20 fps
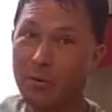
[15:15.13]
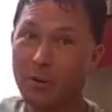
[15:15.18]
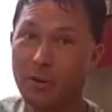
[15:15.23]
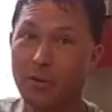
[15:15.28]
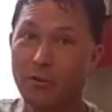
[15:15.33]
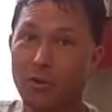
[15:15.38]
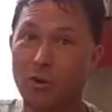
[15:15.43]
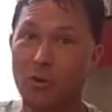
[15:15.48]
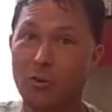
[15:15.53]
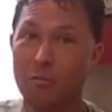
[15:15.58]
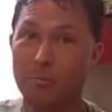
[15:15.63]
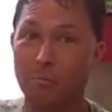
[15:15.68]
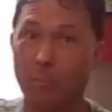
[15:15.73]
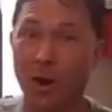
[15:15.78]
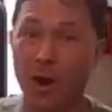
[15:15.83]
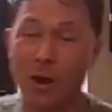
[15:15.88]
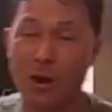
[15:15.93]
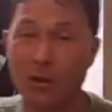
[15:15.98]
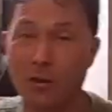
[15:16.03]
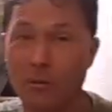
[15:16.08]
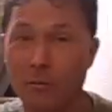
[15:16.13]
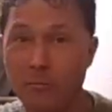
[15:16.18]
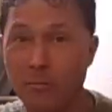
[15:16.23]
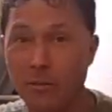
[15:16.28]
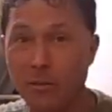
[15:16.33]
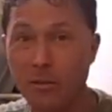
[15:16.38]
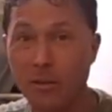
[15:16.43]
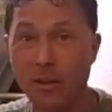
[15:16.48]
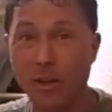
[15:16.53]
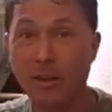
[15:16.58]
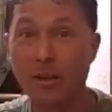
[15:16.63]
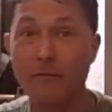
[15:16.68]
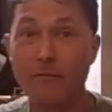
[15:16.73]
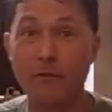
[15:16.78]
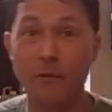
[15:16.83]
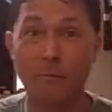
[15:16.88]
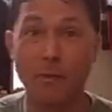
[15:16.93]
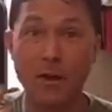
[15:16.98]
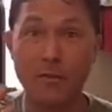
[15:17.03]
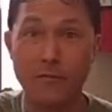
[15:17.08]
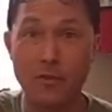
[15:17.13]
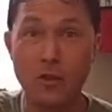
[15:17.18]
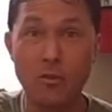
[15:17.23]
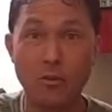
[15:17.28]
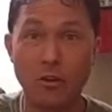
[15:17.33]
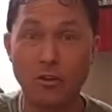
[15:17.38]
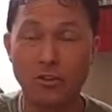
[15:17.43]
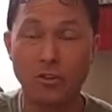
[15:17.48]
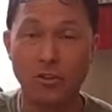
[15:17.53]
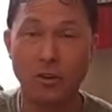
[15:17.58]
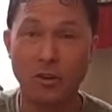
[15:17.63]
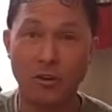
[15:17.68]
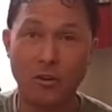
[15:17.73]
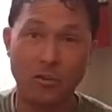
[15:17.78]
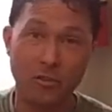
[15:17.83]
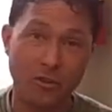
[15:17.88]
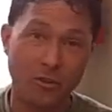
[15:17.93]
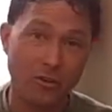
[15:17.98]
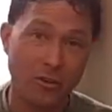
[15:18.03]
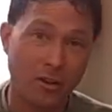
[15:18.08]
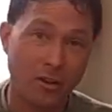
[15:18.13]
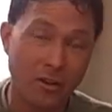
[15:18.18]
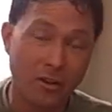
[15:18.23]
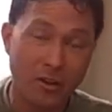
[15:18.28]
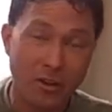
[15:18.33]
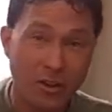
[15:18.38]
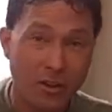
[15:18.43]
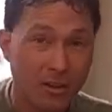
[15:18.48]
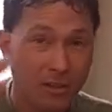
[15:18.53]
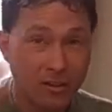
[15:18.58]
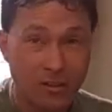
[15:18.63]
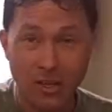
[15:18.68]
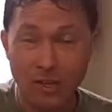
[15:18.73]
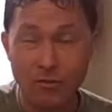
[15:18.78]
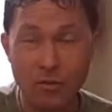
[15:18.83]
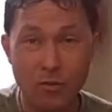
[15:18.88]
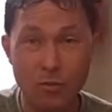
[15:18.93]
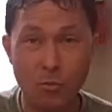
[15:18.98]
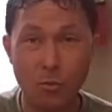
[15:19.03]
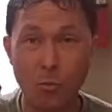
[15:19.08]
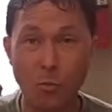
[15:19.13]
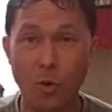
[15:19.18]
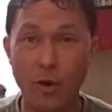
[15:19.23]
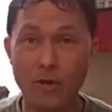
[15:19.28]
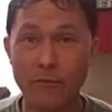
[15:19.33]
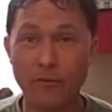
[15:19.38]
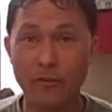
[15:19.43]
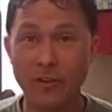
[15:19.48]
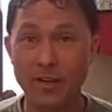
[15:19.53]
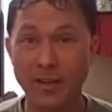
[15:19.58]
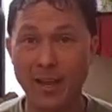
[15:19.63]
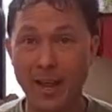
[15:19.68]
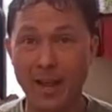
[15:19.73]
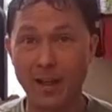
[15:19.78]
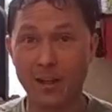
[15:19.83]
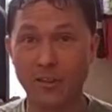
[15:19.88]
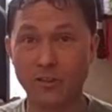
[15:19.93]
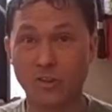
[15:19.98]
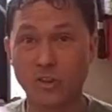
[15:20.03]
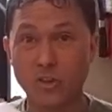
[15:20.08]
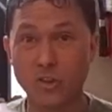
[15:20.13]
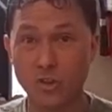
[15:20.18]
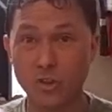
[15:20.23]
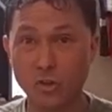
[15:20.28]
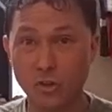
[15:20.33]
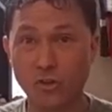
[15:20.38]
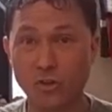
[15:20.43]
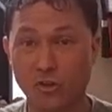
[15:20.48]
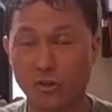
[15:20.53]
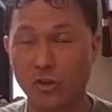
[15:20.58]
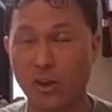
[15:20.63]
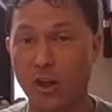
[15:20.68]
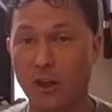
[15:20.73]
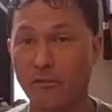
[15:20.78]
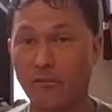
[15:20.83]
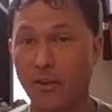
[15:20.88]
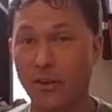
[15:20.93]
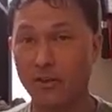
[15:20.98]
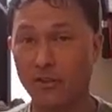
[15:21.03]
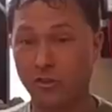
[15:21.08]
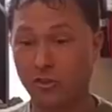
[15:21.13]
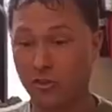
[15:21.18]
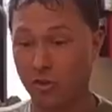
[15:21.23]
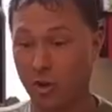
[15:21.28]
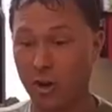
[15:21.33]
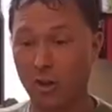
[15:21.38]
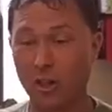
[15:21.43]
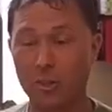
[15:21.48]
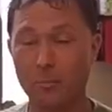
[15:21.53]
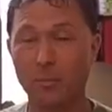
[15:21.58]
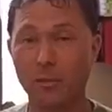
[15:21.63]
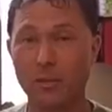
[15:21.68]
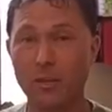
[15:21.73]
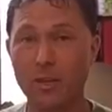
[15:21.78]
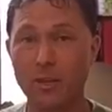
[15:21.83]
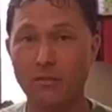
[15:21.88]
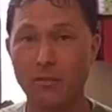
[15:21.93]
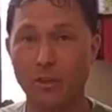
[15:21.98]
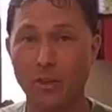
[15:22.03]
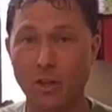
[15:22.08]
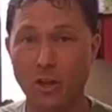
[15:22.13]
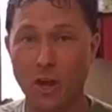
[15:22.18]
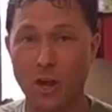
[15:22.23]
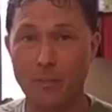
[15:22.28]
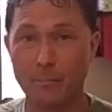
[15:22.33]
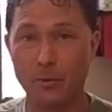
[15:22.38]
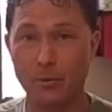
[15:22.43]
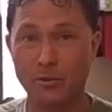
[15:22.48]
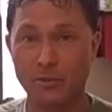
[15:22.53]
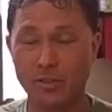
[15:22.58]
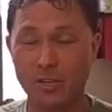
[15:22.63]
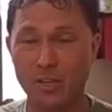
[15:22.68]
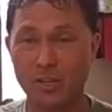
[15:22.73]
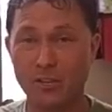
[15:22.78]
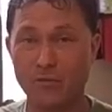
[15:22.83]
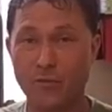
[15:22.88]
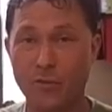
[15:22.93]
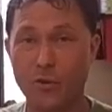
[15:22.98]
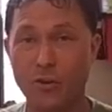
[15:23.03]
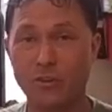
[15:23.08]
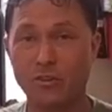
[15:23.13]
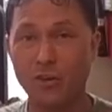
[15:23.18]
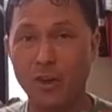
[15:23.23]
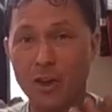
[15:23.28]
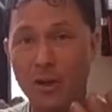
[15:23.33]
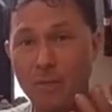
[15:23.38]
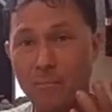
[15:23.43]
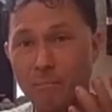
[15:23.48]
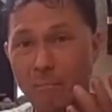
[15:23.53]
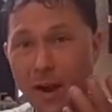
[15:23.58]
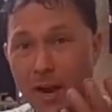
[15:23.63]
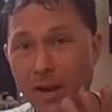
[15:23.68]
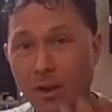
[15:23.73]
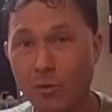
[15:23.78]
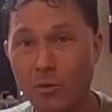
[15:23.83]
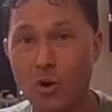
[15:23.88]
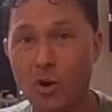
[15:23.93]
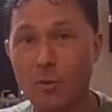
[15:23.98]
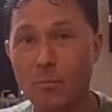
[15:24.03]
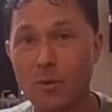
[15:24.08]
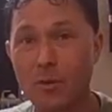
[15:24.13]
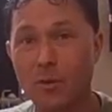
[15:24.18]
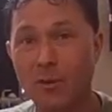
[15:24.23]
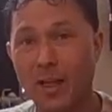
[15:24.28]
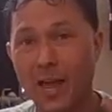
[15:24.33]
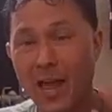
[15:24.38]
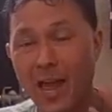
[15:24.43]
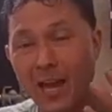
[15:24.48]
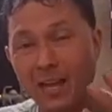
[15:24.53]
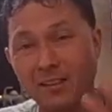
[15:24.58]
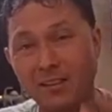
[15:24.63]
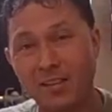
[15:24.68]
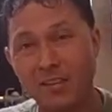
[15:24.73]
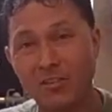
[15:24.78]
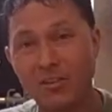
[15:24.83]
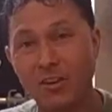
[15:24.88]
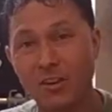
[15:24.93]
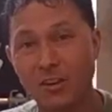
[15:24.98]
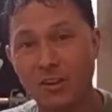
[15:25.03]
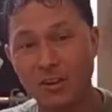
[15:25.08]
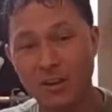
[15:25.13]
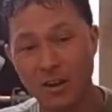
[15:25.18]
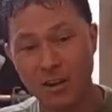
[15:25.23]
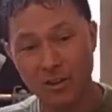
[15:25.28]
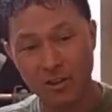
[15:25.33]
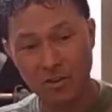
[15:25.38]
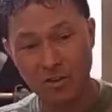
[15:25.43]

Bring your own bottle. And for my viewers here, they're gonna give you 1 free gallon to use yourself. I strongly believe in the compost teas for its microbial activity.